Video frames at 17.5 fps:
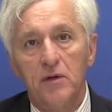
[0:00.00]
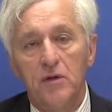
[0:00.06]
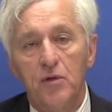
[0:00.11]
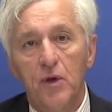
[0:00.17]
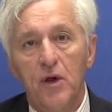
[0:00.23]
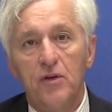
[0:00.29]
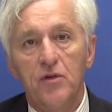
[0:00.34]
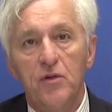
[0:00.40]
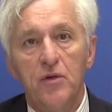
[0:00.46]

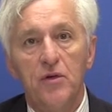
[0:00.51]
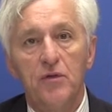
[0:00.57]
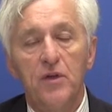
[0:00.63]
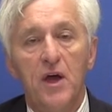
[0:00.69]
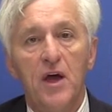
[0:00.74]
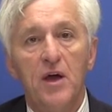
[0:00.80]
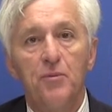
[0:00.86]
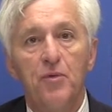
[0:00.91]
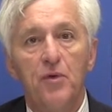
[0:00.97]
Director of
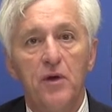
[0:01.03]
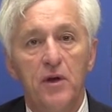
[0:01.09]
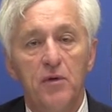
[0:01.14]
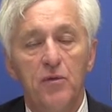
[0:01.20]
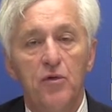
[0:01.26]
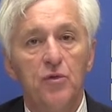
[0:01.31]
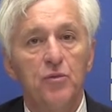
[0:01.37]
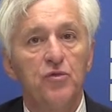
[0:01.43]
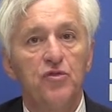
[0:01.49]
the
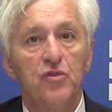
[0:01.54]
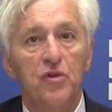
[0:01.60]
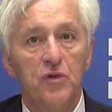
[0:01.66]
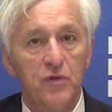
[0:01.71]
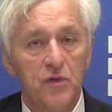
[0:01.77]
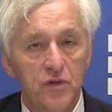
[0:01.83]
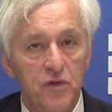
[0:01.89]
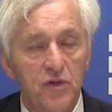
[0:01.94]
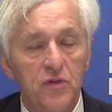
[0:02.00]
Operating Room
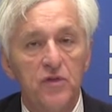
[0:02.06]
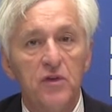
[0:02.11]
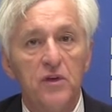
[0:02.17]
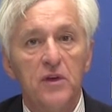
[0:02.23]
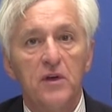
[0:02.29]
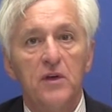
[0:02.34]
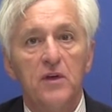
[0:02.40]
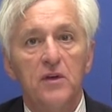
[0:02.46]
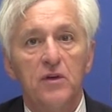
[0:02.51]
Services.